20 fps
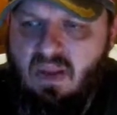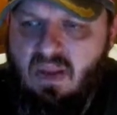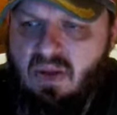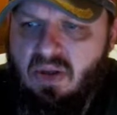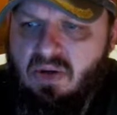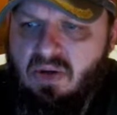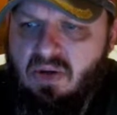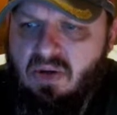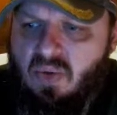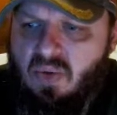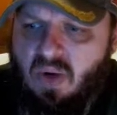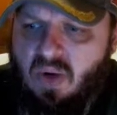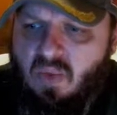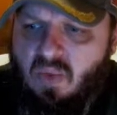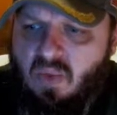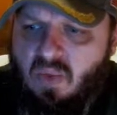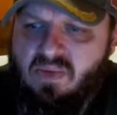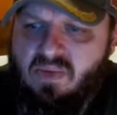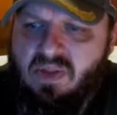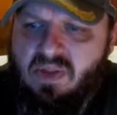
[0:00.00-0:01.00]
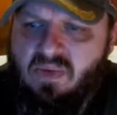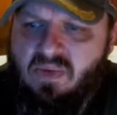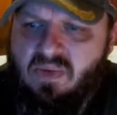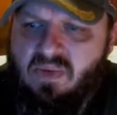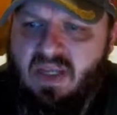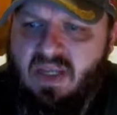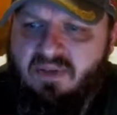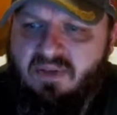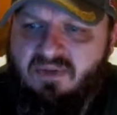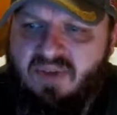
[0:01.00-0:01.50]
used to what it was was it
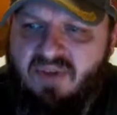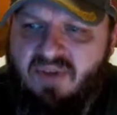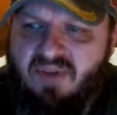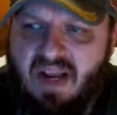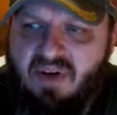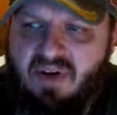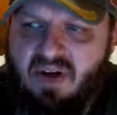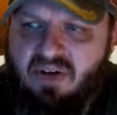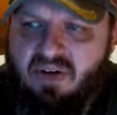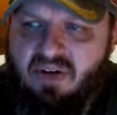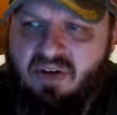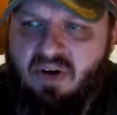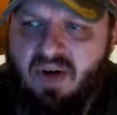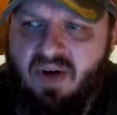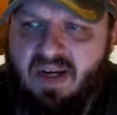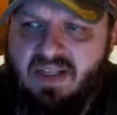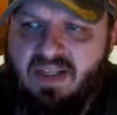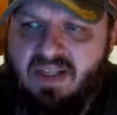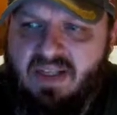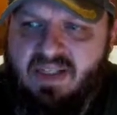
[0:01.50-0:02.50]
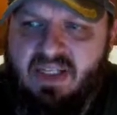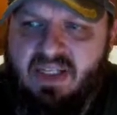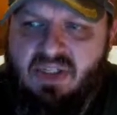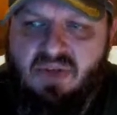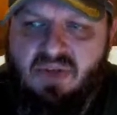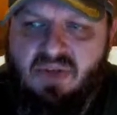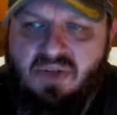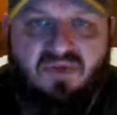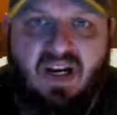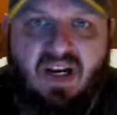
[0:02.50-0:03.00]
was like 500 credits to
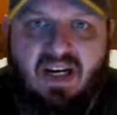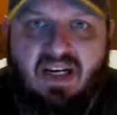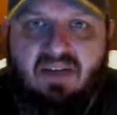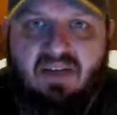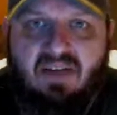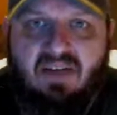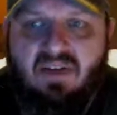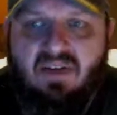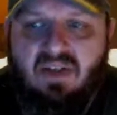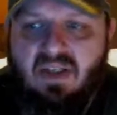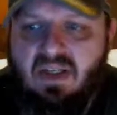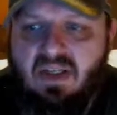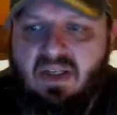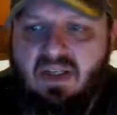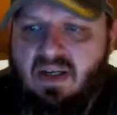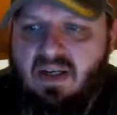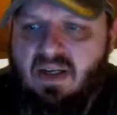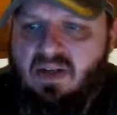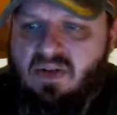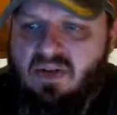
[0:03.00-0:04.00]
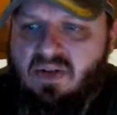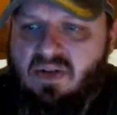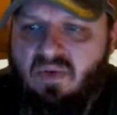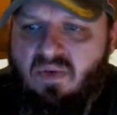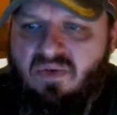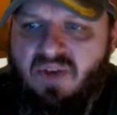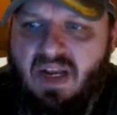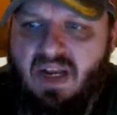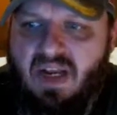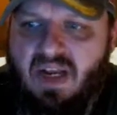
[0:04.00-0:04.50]
get you five. So
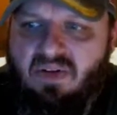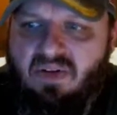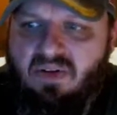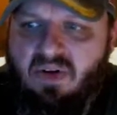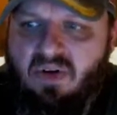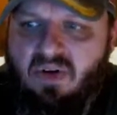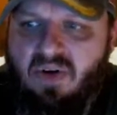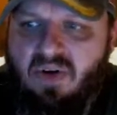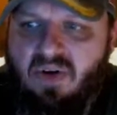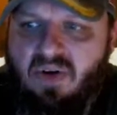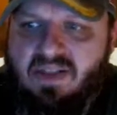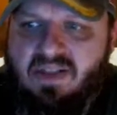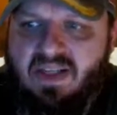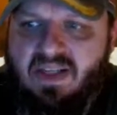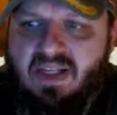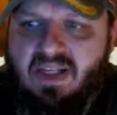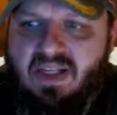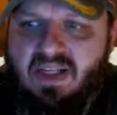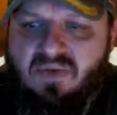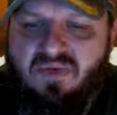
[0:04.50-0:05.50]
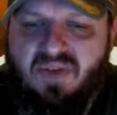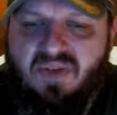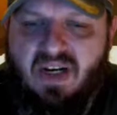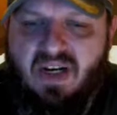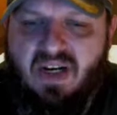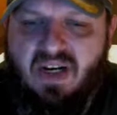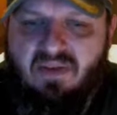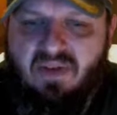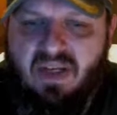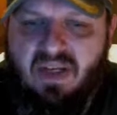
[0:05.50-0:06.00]
at 500 credits to get you
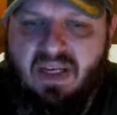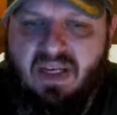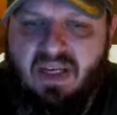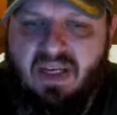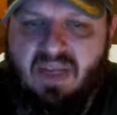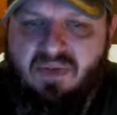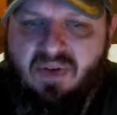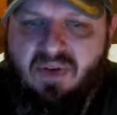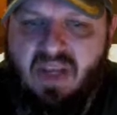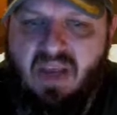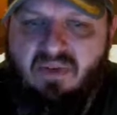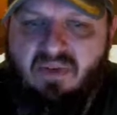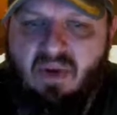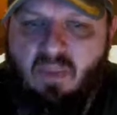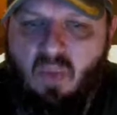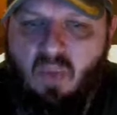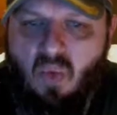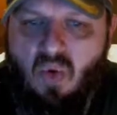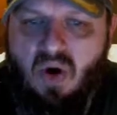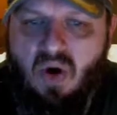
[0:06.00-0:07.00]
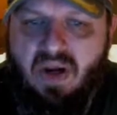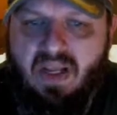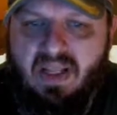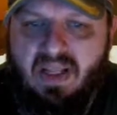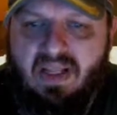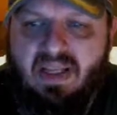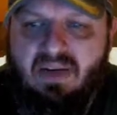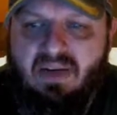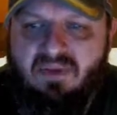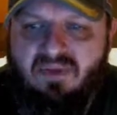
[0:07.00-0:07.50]
five, if you gave up one
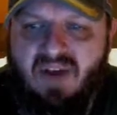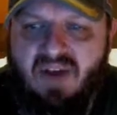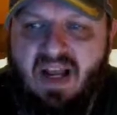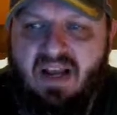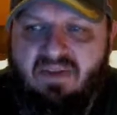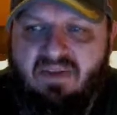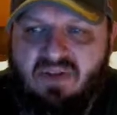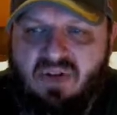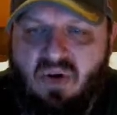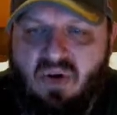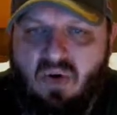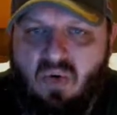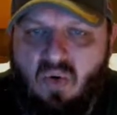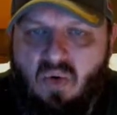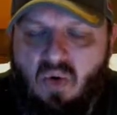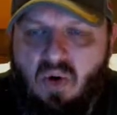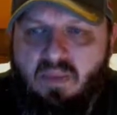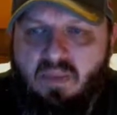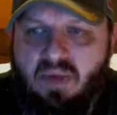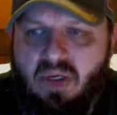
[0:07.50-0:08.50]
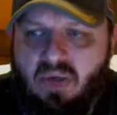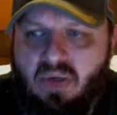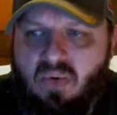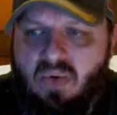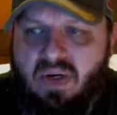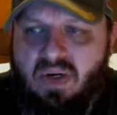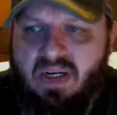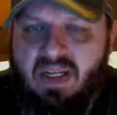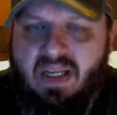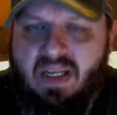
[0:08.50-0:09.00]
elite five star orb, you
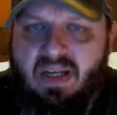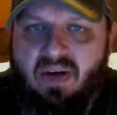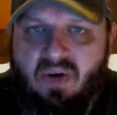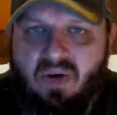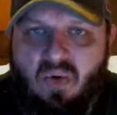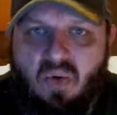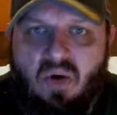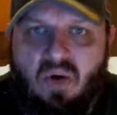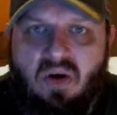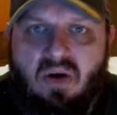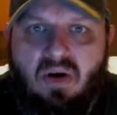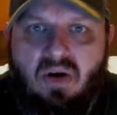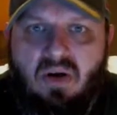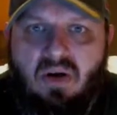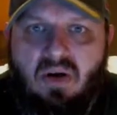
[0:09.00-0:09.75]
would get your